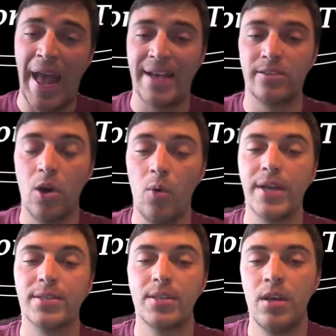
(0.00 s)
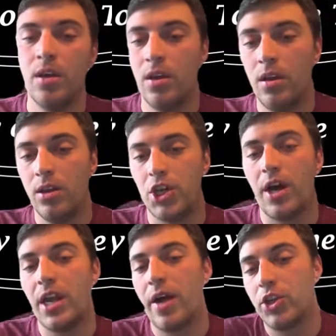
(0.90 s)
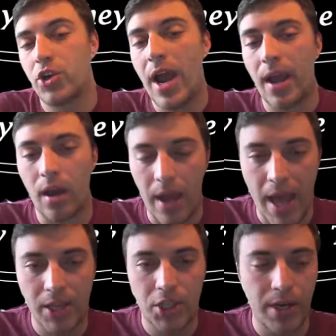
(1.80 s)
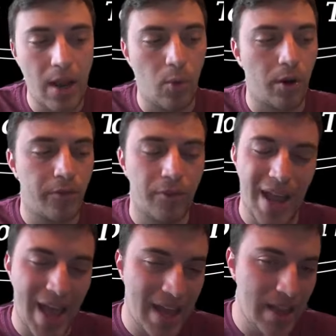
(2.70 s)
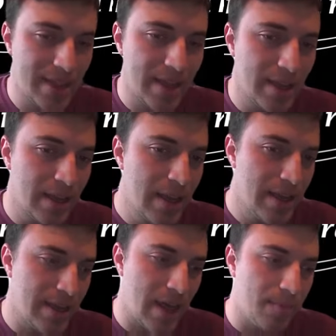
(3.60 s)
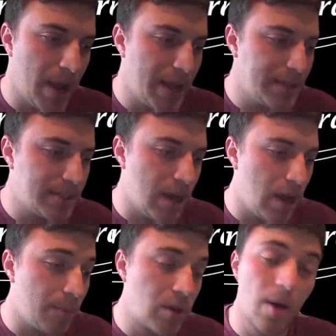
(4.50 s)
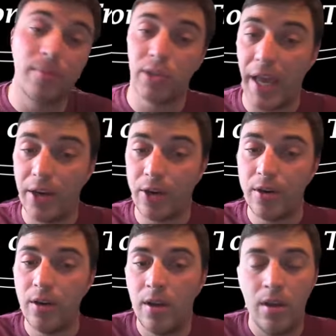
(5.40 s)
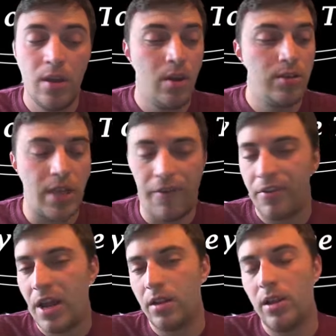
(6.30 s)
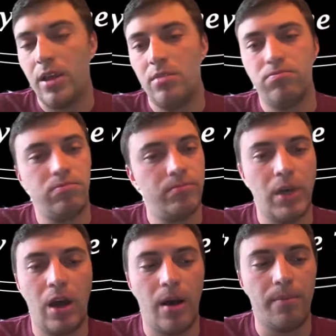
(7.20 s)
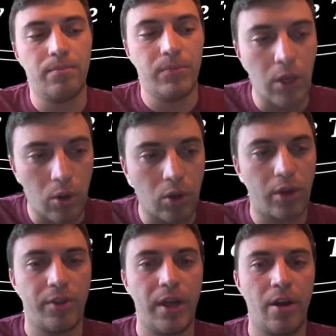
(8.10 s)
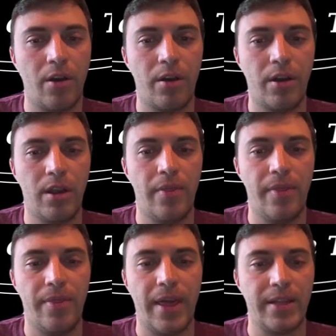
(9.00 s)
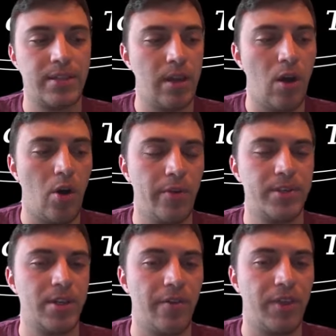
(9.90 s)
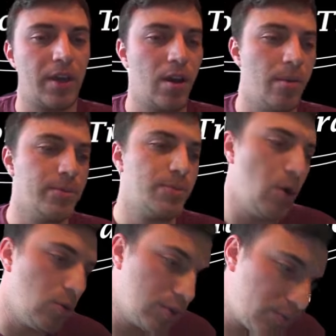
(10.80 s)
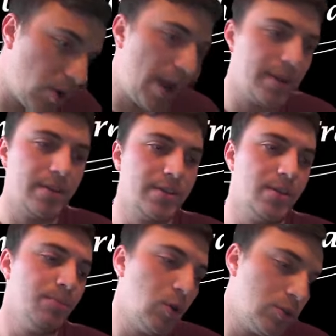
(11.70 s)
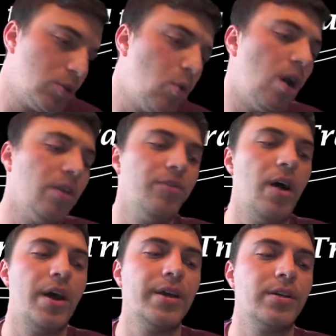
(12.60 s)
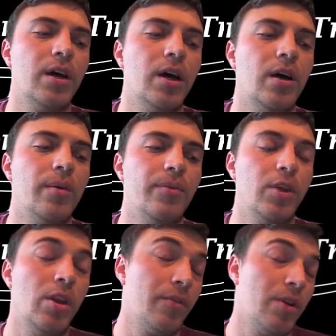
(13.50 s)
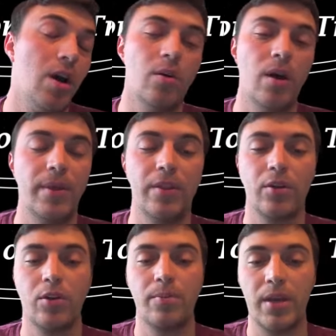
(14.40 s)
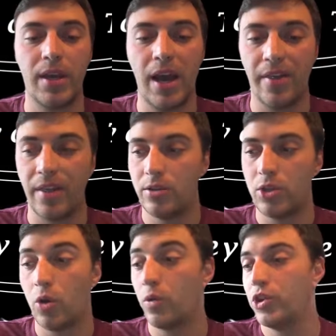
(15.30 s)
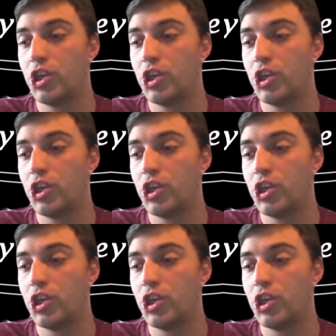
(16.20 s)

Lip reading: As always, Johnny on the Track on Action Network. For anything that might come later, definitely look there, and that's all the stuff that comes post practice and post qualifying. You never know. I mean, there could be a guy that totally